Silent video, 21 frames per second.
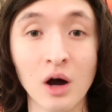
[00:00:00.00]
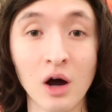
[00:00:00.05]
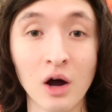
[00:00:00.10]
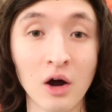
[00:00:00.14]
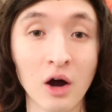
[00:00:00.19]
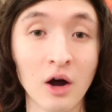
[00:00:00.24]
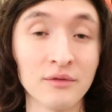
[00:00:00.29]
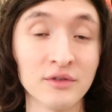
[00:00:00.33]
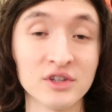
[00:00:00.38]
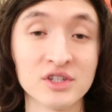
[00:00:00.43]

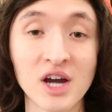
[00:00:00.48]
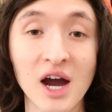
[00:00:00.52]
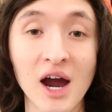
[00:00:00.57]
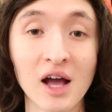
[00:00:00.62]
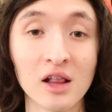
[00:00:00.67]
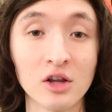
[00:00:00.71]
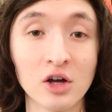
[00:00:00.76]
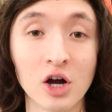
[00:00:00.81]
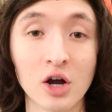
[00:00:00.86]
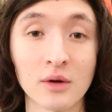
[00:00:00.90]
of the
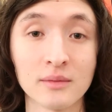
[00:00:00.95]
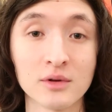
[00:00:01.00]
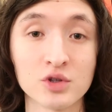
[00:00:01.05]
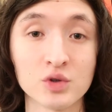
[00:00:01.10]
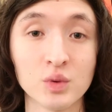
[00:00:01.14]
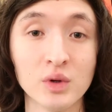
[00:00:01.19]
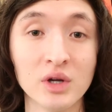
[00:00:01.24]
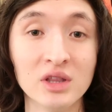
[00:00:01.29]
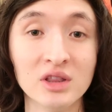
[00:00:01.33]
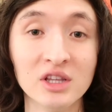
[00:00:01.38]
dialogue
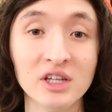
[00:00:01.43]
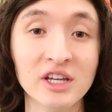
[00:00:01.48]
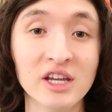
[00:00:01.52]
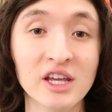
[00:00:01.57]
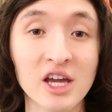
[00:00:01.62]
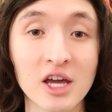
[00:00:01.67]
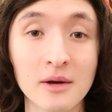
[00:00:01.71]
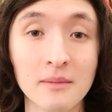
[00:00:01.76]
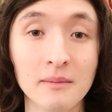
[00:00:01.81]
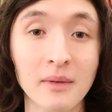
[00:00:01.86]
between
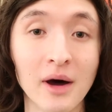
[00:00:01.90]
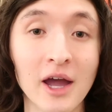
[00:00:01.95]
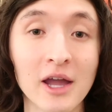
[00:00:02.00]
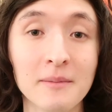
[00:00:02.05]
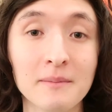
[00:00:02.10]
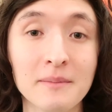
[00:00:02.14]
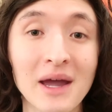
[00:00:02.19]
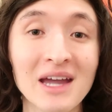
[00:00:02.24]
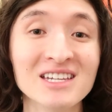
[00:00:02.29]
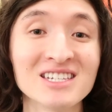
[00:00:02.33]
Lydia and
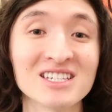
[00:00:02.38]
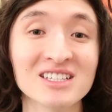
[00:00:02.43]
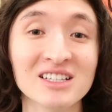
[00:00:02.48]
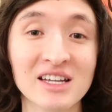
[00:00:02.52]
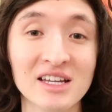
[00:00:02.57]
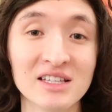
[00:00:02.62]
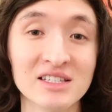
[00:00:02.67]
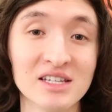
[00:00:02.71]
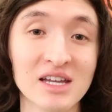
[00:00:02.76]
Mike basically